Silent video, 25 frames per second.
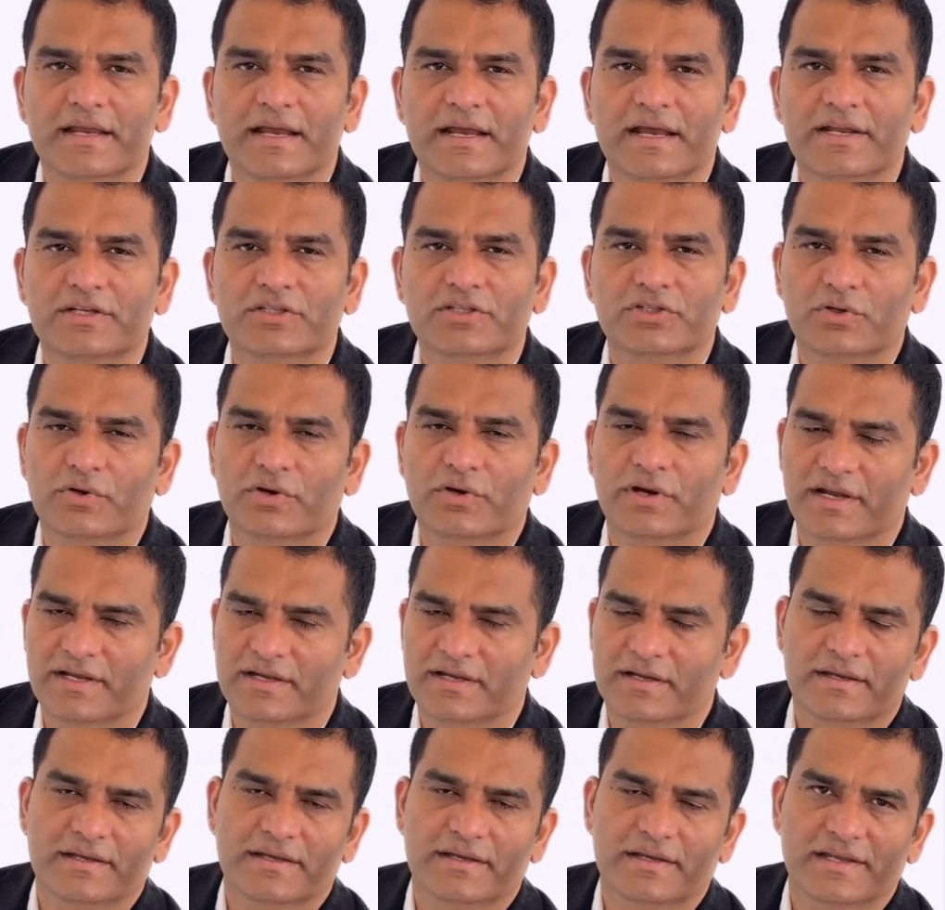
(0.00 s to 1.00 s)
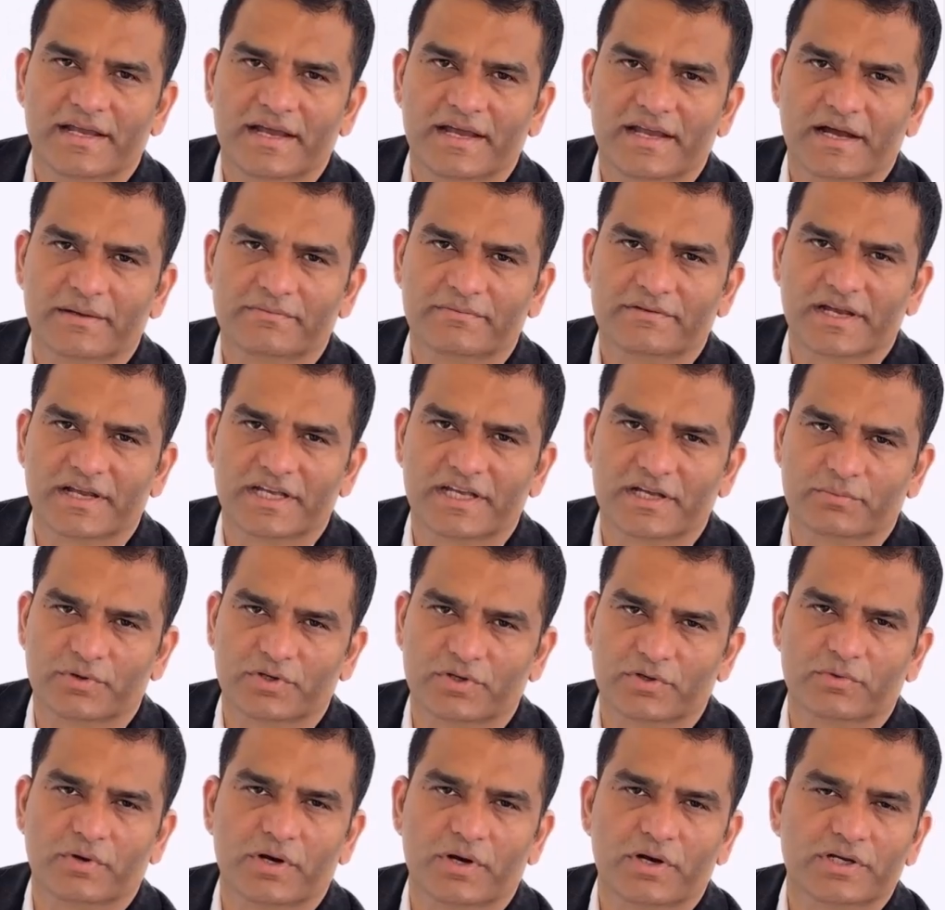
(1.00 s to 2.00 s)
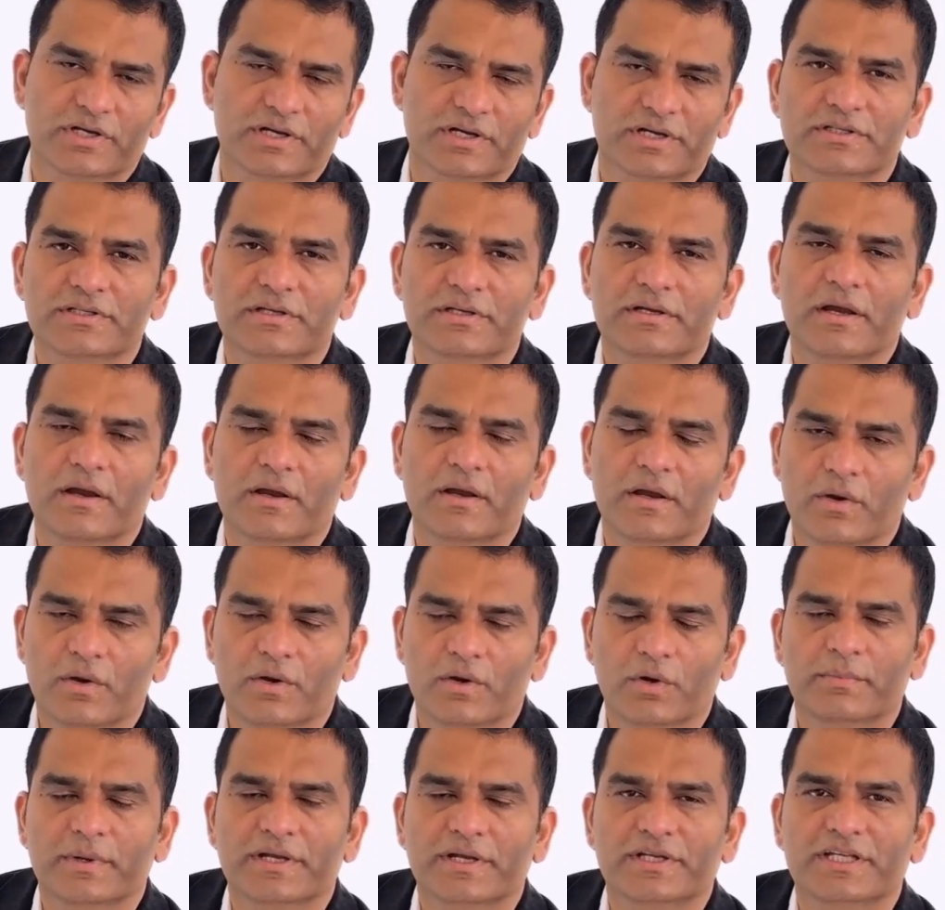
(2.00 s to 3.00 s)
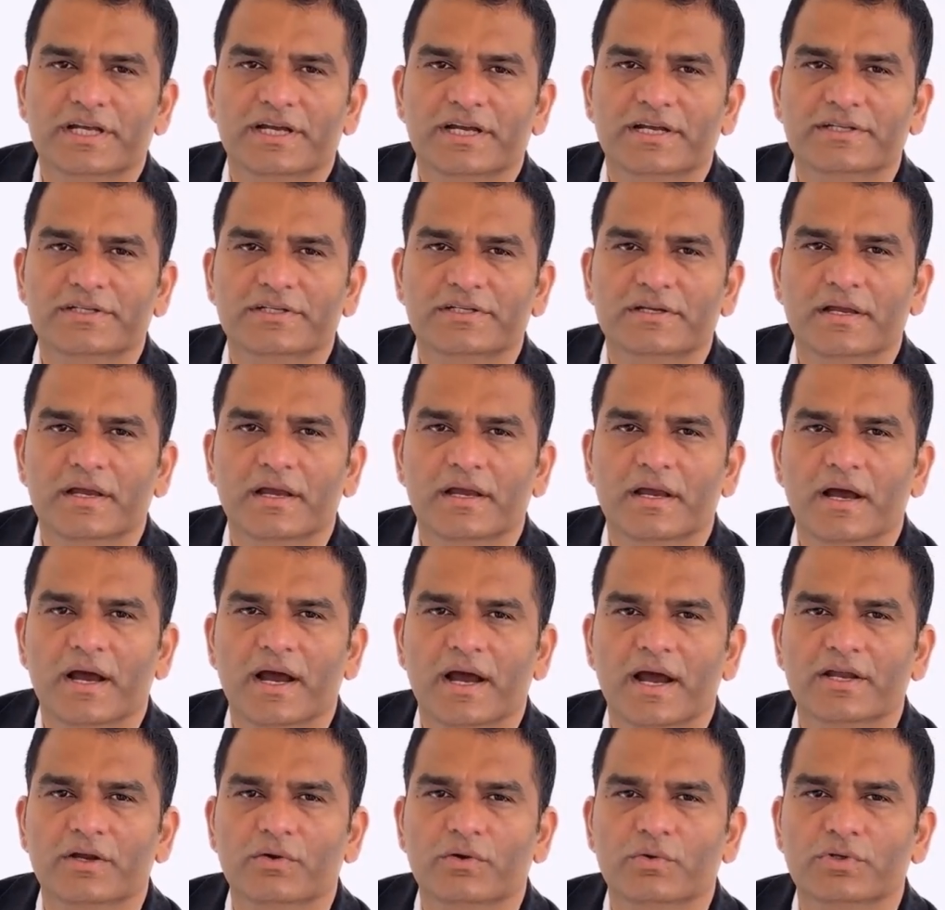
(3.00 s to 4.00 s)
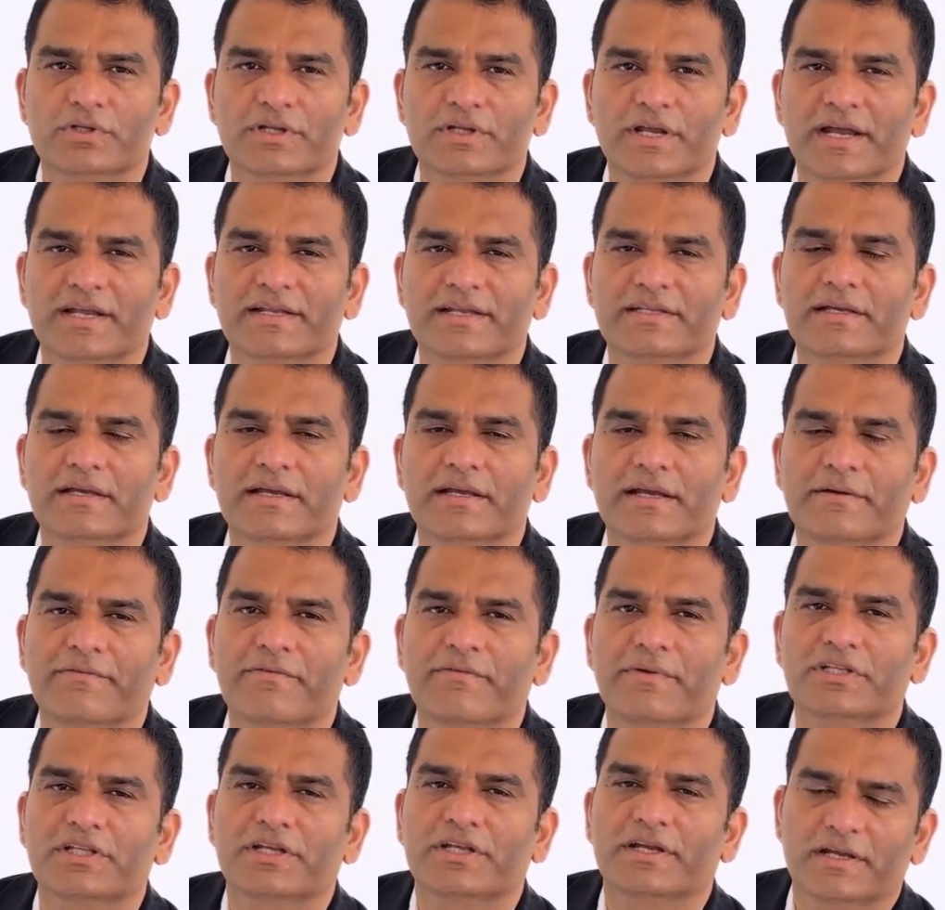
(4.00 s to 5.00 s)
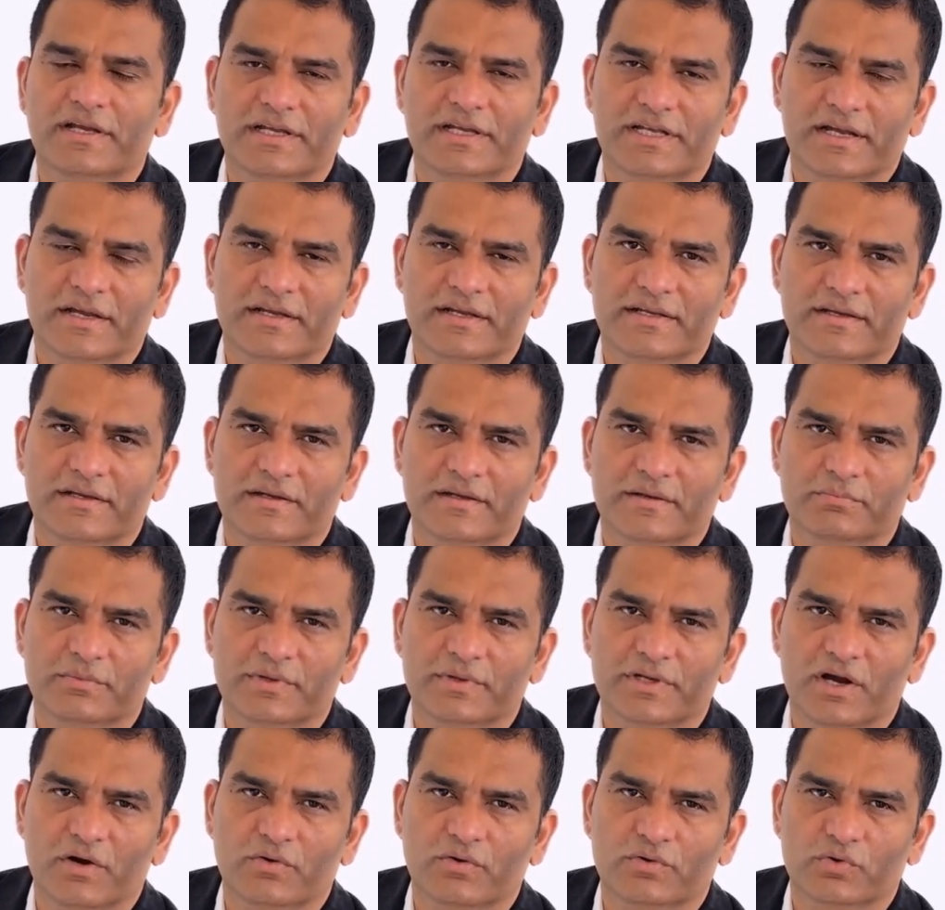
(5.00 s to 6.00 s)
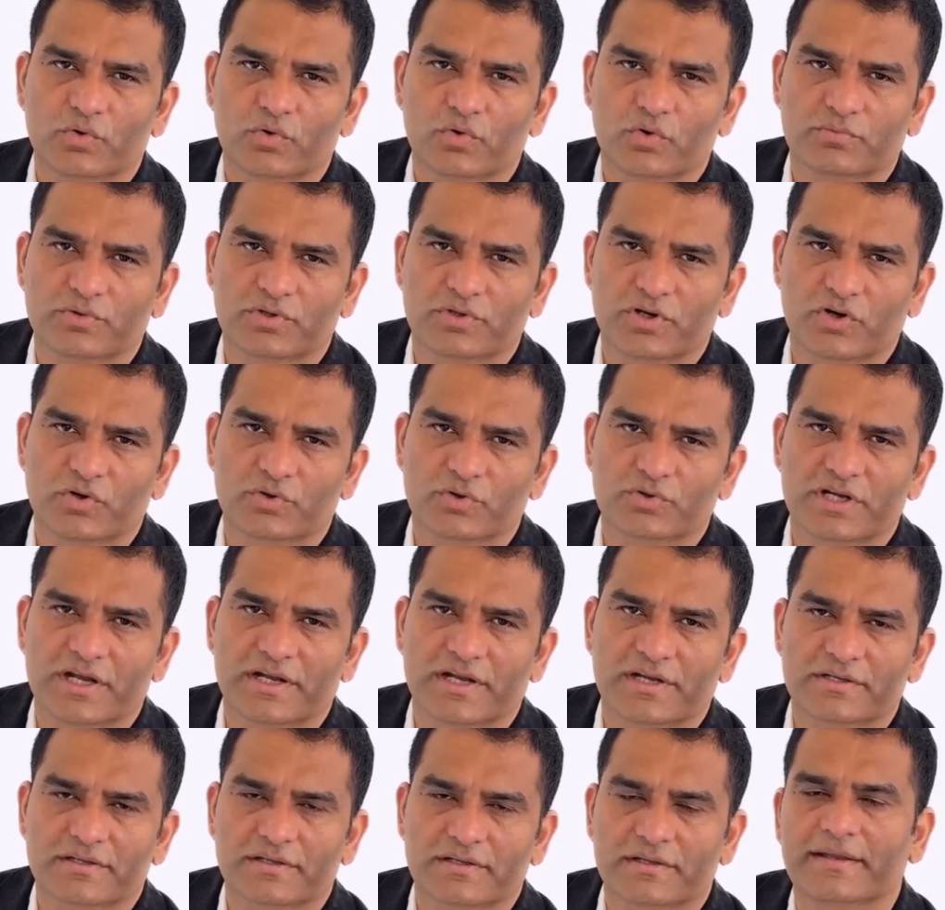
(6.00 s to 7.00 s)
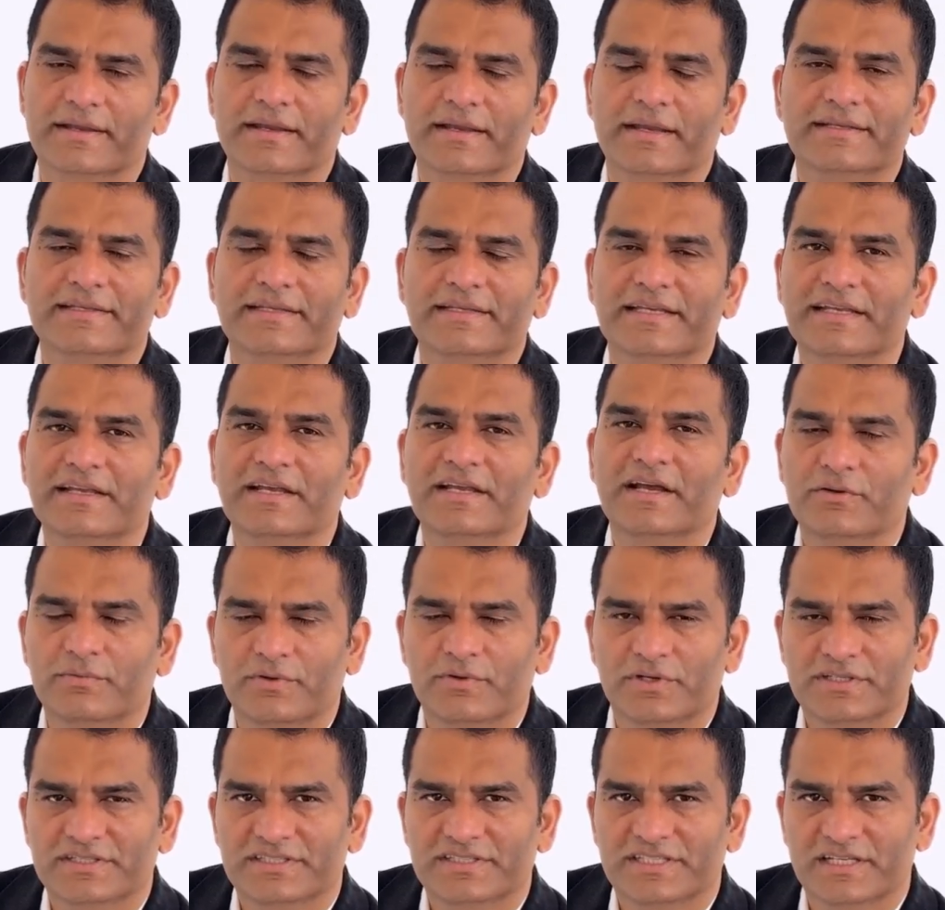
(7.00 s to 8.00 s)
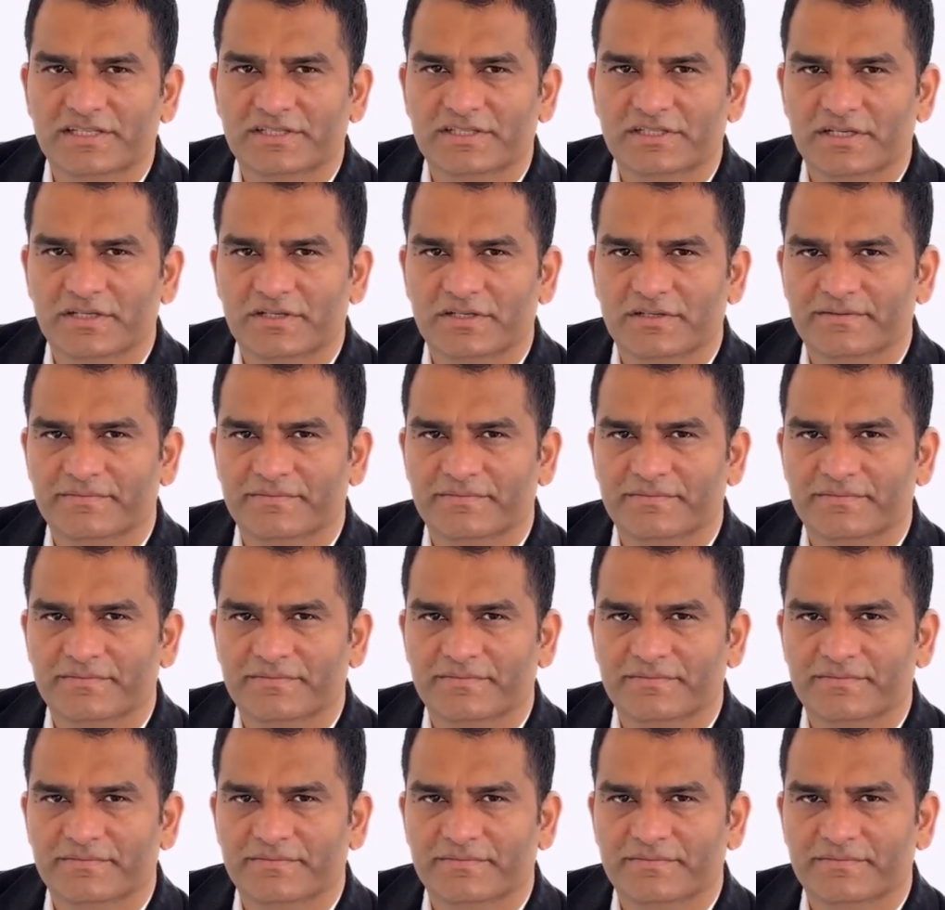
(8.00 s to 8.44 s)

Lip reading: ensuring that available workers or machines are utilized efficiently without overloading a single work center.